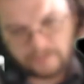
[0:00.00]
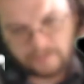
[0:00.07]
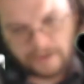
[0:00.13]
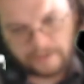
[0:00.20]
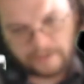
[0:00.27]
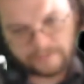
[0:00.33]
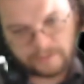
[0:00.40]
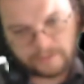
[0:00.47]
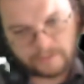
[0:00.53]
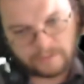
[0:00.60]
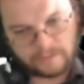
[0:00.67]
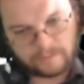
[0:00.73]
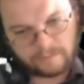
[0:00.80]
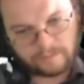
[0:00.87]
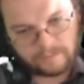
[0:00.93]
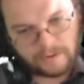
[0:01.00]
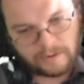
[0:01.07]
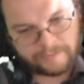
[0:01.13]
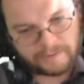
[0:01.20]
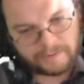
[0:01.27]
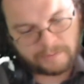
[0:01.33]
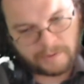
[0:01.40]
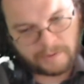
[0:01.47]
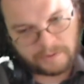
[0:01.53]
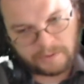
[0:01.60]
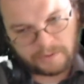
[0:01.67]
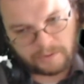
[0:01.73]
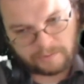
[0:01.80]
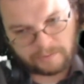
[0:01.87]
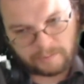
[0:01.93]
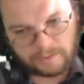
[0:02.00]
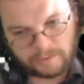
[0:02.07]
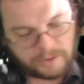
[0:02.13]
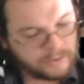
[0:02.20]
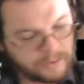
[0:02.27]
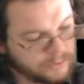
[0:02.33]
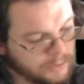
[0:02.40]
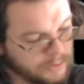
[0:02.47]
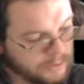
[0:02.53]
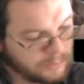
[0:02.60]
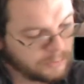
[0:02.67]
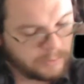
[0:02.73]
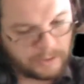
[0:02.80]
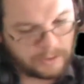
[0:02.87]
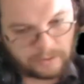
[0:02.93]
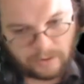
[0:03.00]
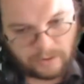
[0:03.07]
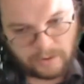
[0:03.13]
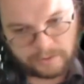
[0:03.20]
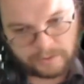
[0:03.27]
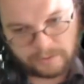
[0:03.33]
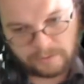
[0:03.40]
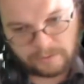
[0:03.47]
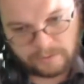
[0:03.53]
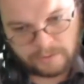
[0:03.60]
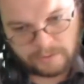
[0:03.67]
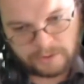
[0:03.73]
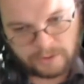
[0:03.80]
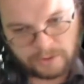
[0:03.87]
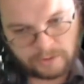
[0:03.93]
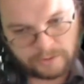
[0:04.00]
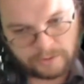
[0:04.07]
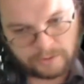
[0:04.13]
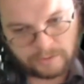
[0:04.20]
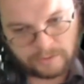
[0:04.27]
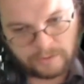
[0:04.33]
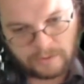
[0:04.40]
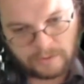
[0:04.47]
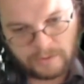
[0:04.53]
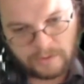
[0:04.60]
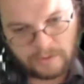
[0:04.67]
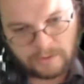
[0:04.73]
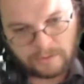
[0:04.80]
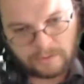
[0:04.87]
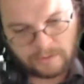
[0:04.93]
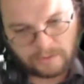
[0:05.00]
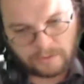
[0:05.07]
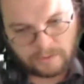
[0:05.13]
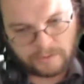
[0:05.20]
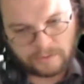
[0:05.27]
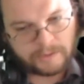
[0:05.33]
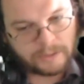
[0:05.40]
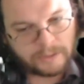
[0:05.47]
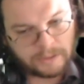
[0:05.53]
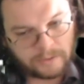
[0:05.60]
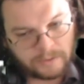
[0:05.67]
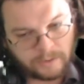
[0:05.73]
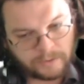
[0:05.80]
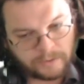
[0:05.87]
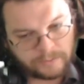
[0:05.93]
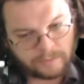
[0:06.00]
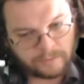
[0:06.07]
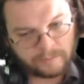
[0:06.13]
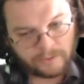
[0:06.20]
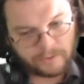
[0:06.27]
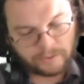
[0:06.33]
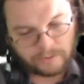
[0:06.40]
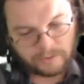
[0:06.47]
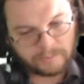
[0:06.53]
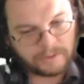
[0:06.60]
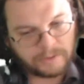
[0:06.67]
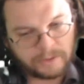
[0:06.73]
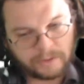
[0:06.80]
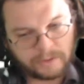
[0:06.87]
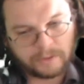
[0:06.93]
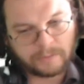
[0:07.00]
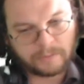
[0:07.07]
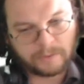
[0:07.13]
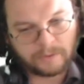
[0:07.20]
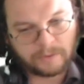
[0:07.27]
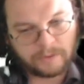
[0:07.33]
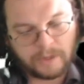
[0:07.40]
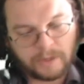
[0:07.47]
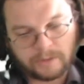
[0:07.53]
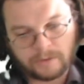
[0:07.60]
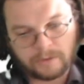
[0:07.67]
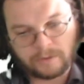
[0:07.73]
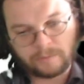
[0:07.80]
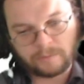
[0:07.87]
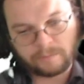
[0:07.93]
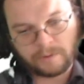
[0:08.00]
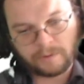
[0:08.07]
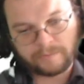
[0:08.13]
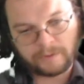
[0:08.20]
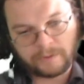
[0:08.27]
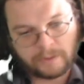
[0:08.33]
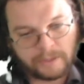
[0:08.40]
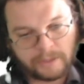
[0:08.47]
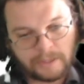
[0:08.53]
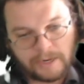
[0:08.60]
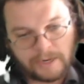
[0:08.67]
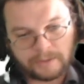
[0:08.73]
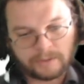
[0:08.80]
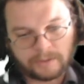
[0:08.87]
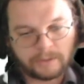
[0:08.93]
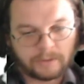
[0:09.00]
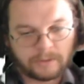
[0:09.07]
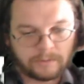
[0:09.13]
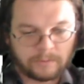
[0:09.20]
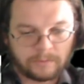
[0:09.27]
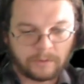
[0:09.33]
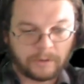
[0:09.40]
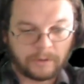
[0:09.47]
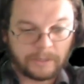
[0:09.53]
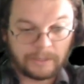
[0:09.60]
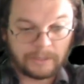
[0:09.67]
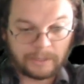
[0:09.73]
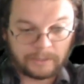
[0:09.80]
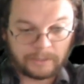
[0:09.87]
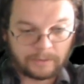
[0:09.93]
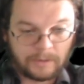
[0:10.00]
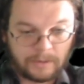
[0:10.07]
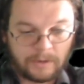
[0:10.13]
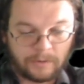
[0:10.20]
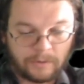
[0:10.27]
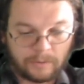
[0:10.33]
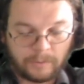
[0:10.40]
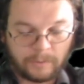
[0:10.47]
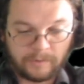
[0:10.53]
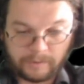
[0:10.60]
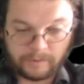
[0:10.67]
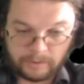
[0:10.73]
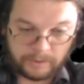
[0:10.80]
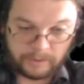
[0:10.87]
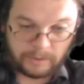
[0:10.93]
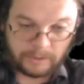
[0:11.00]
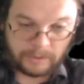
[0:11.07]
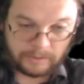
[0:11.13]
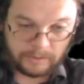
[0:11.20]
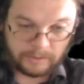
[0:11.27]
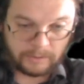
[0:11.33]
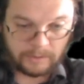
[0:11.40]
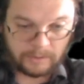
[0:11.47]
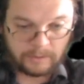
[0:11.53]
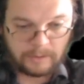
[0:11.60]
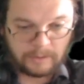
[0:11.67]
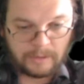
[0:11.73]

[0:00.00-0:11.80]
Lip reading: you have to have some idea of how much energy is being lost at each collision. So in this course, we'll mostly be dealing with either perfectly elastic or perfectly inelastic.